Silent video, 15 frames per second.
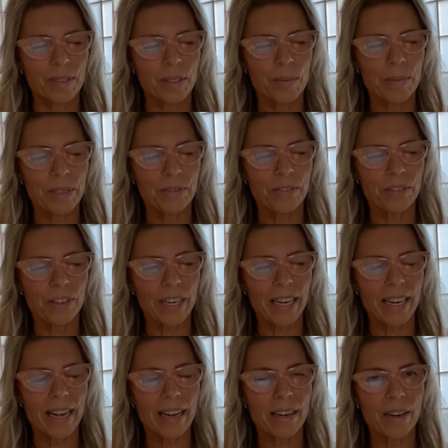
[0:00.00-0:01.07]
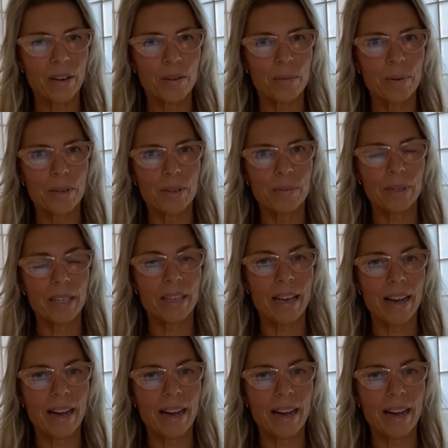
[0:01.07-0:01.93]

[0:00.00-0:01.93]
to be free and open with